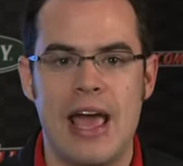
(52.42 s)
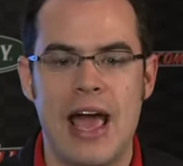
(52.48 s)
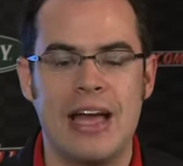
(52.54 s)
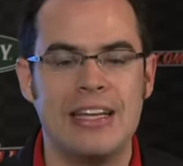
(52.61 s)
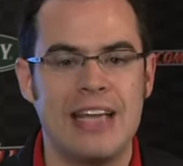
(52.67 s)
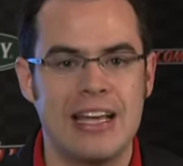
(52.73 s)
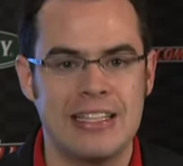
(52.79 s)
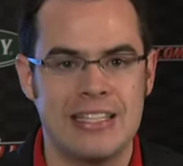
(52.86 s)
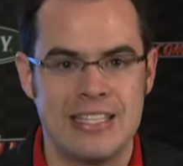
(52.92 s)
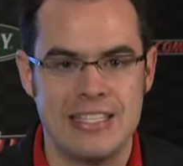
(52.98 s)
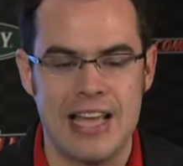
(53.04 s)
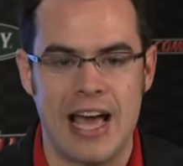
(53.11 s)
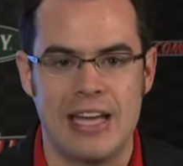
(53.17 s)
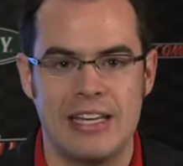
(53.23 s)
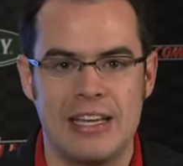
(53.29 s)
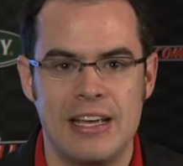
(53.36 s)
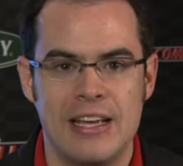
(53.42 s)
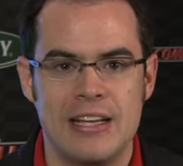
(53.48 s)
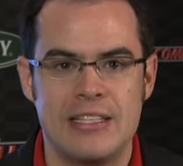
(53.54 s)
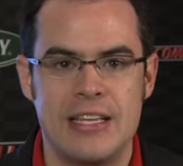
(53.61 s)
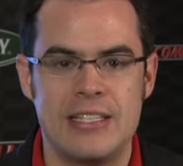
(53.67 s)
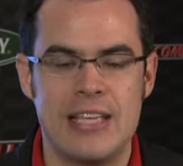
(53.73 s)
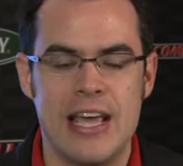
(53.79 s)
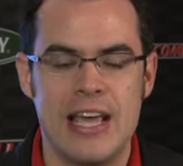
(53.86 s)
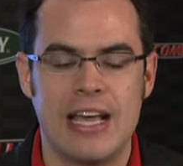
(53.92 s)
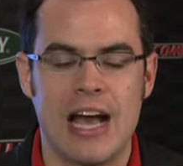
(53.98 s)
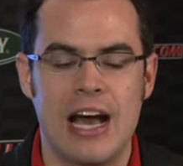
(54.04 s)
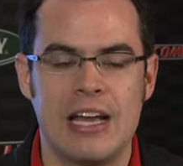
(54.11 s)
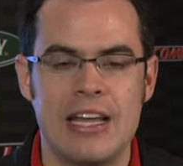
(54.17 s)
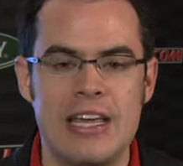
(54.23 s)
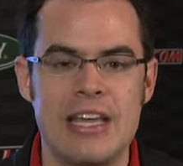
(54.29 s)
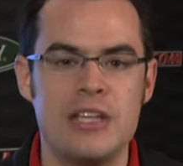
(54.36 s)
and gets set to take
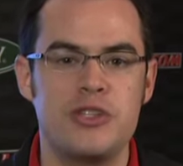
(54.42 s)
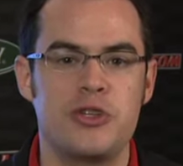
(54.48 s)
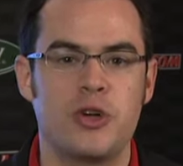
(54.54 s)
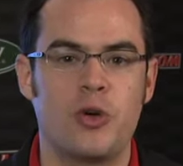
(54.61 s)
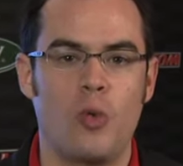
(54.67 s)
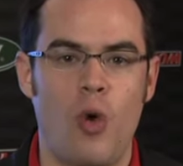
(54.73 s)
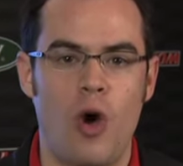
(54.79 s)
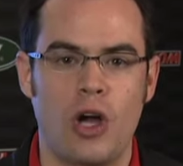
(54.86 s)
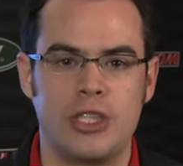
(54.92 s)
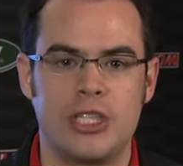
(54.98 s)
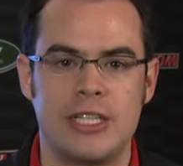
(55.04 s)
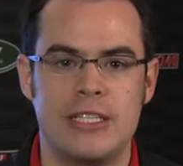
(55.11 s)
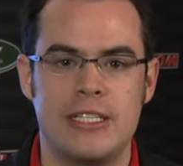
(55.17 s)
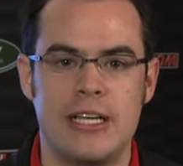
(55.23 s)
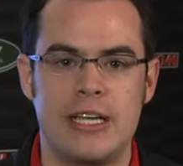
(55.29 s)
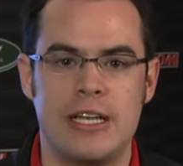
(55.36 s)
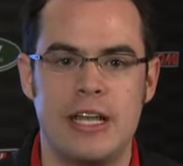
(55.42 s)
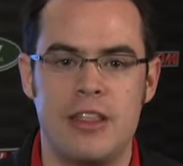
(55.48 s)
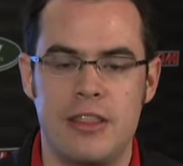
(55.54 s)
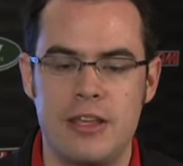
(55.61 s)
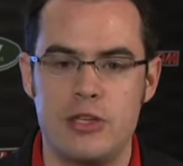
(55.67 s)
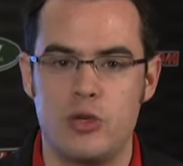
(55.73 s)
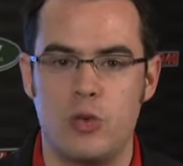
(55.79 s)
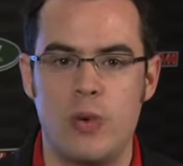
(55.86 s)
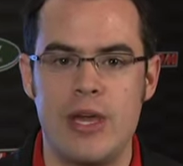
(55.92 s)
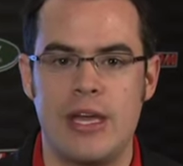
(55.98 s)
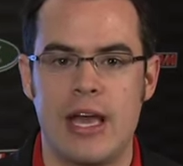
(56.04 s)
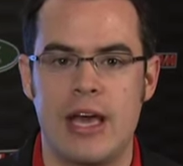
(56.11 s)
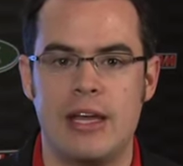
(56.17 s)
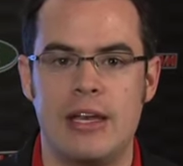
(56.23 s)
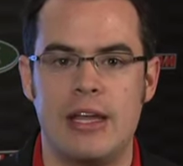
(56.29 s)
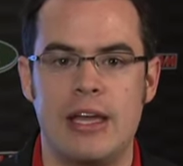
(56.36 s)
on Eastern Washington this
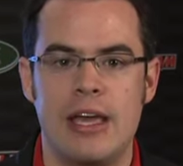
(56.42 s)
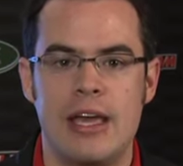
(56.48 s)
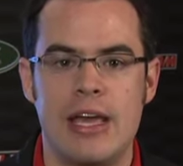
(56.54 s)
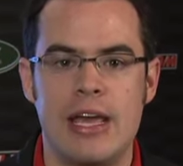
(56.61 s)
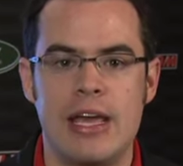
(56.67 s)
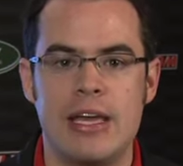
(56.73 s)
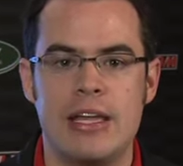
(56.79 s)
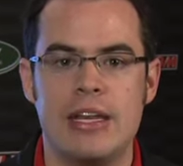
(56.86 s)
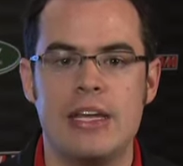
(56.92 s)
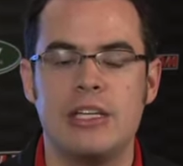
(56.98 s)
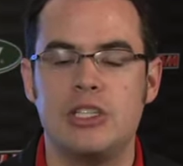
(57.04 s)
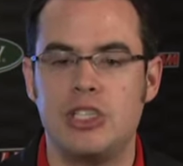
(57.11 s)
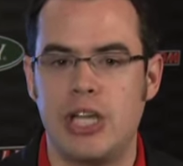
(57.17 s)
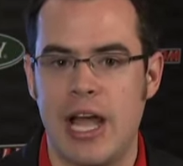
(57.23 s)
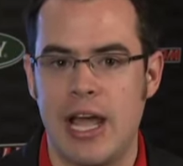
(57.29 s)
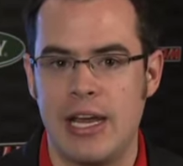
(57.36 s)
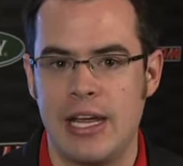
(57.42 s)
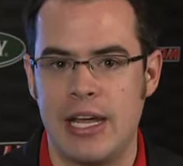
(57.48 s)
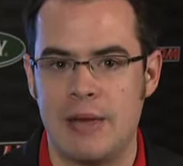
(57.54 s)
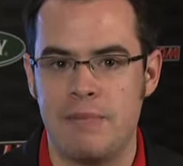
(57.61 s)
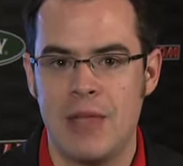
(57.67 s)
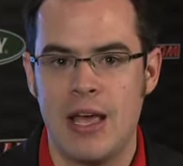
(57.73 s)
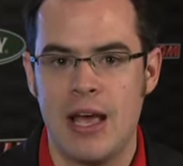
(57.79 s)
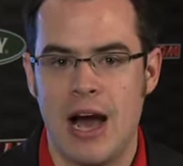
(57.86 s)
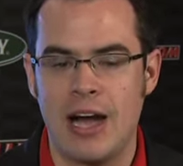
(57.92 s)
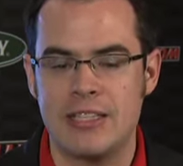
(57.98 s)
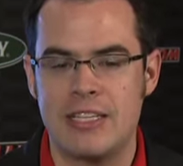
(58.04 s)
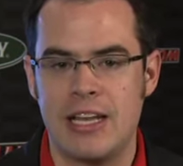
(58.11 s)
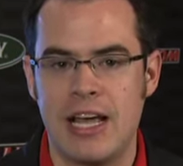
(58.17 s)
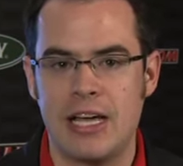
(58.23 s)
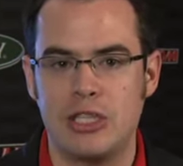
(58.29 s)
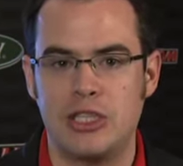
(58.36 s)
weekend in Cheney. On
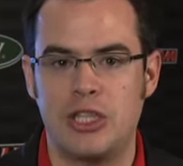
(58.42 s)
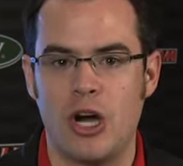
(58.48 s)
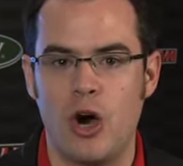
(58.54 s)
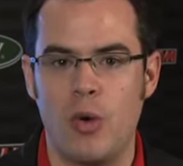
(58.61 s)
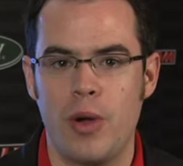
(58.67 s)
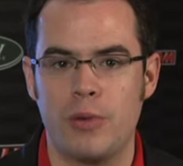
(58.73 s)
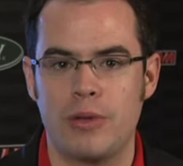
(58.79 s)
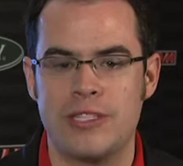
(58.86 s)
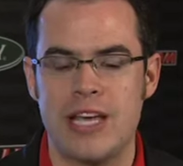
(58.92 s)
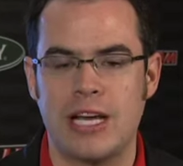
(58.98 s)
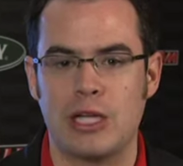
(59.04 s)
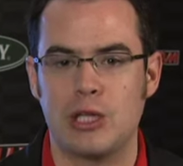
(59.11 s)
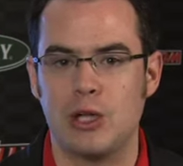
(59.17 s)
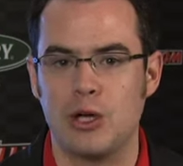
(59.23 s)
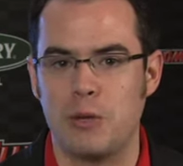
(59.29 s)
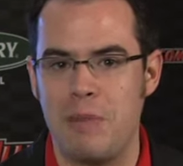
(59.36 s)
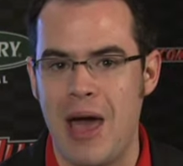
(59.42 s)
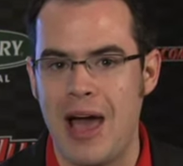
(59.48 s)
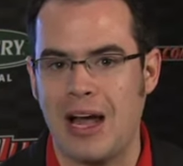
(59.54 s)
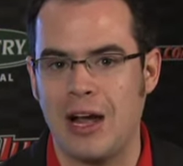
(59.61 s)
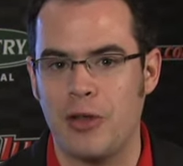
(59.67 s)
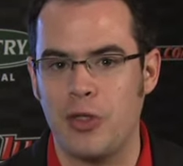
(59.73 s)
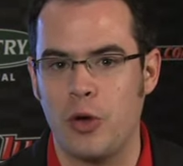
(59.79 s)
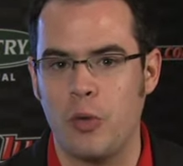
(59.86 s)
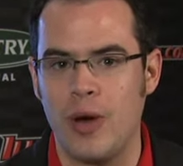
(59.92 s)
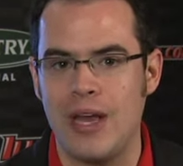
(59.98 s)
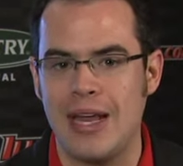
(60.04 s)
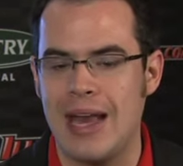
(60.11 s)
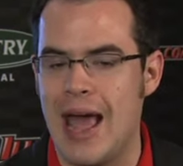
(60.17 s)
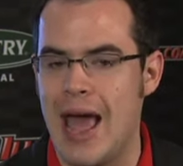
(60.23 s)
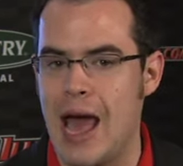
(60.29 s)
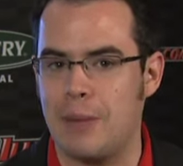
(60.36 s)
today's show, we will take a look back on the win
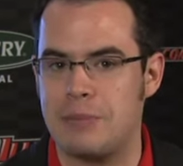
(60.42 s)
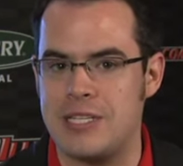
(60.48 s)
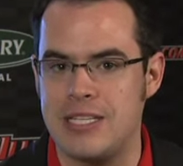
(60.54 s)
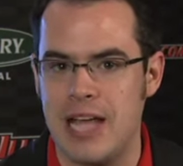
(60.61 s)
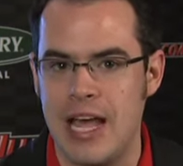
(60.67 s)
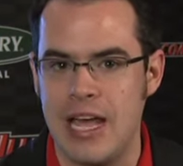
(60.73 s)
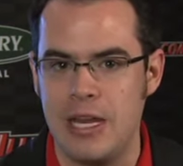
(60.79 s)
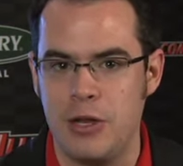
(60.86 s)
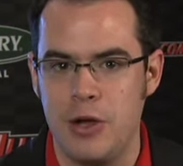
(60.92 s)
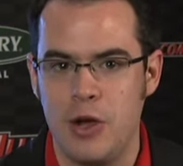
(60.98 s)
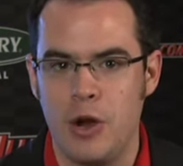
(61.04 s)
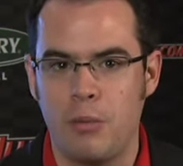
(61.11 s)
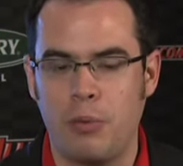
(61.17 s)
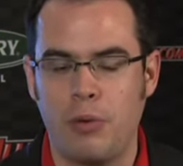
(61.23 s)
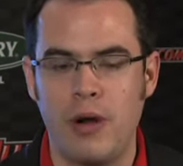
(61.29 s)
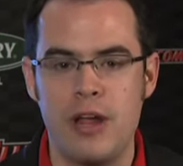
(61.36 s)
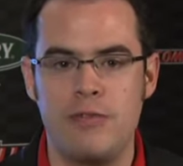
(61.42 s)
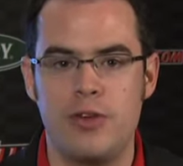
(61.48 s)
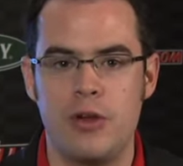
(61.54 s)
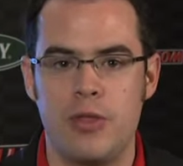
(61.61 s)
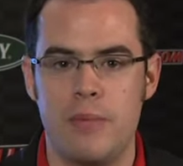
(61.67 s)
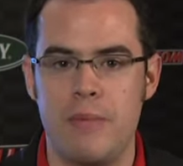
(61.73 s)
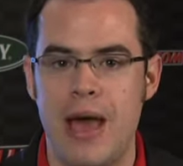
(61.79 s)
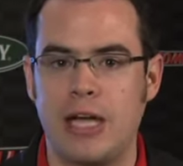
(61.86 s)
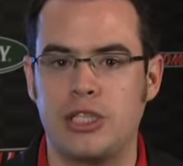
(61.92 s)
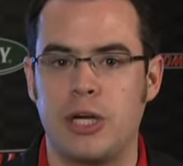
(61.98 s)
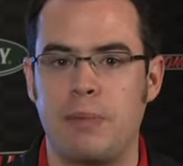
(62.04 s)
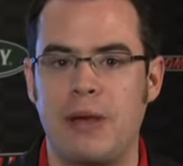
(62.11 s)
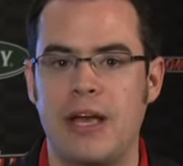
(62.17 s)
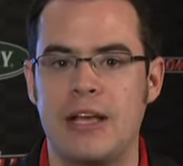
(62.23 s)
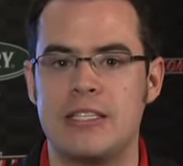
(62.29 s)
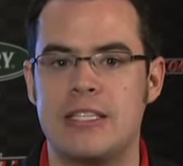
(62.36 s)
at App State, preview the
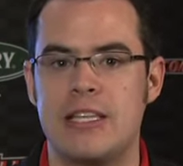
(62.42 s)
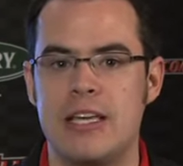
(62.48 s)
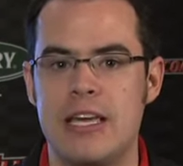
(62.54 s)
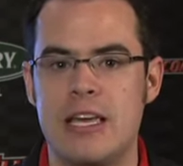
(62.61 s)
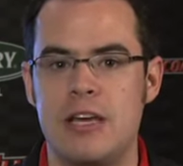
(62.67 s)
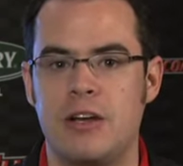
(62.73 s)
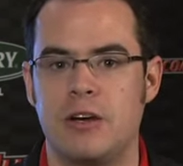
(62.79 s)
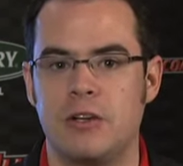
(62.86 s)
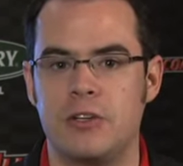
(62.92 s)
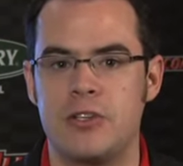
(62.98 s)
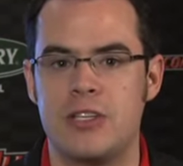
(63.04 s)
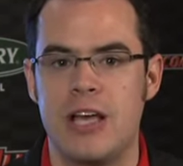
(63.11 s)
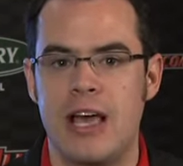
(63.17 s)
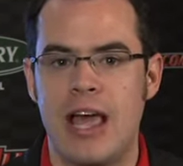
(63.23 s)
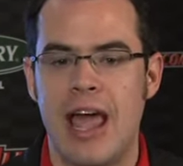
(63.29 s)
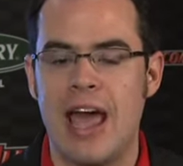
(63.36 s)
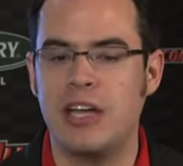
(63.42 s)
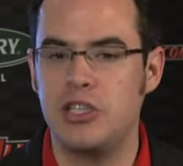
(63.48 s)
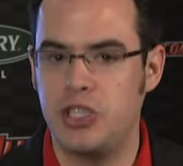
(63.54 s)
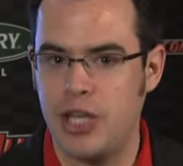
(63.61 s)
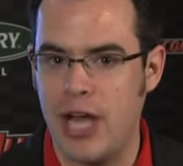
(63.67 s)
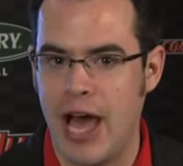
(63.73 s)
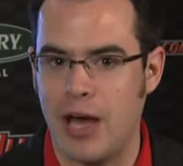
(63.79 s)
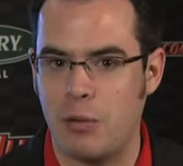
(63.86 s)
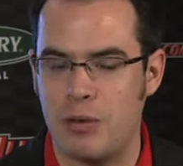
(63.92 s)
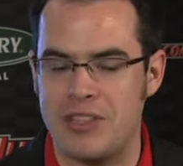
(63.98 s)
matchup against the Eagles, and chat